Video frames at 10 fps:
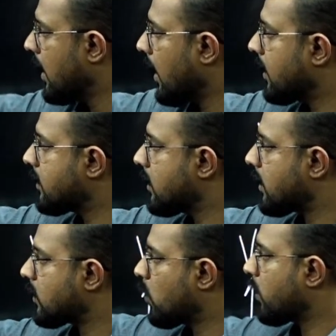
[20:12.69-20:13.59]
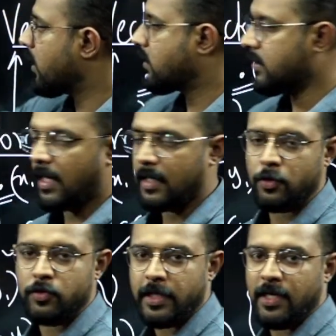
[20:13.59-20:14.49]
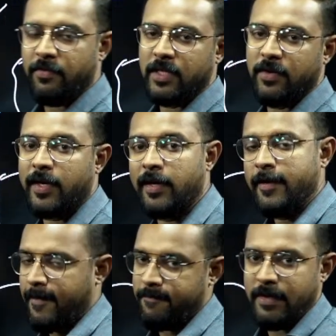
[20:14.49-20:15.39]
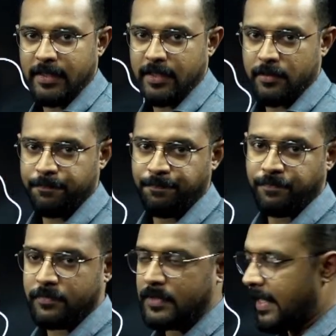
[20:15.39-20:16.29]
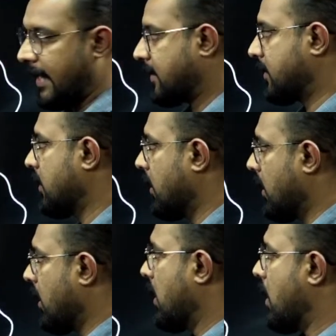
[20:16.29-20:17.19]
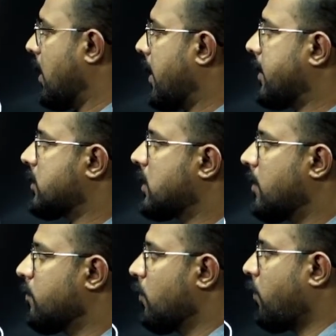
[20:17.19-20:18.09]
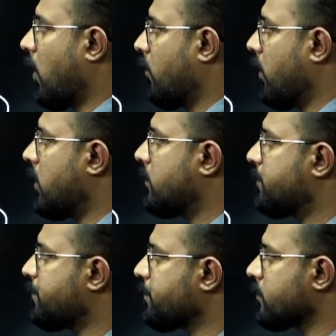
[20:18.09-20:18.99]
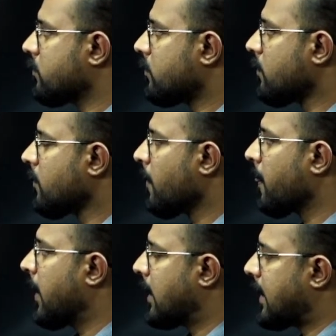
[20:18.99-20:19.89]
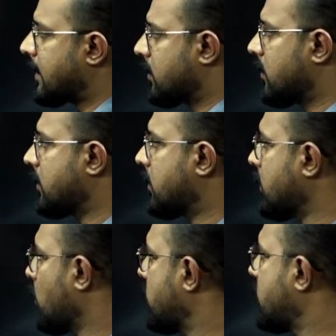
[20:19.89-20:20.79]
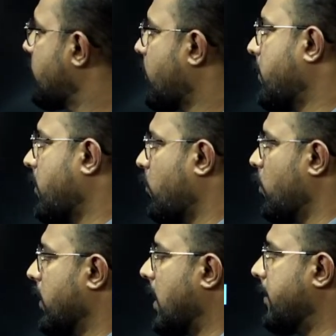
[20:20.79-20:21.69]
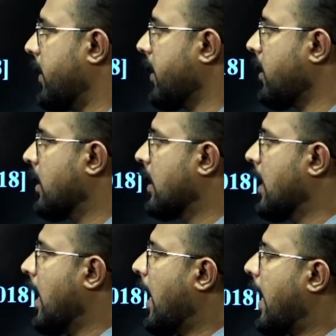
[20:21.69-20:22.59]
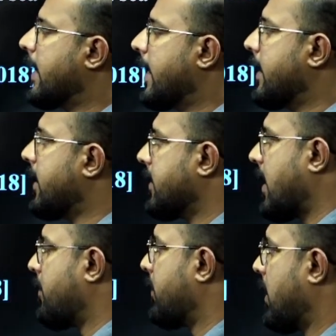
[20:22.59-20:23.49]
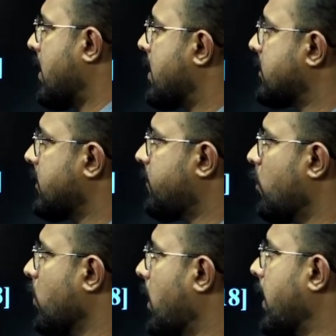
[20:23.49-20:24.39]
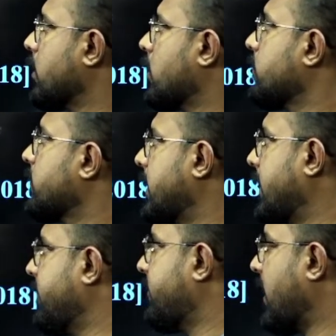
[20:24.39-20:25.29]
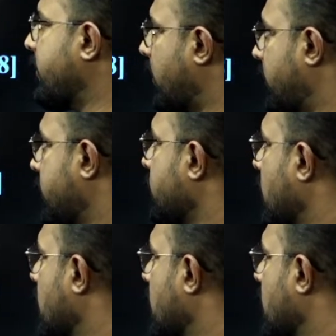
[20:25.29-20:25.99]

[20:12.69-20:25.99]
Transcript: This is associated with our vector. Yes. Let us move forward. Yes, this is a question from our photogrammetry. An aerial camera has a focal length of 35 mm.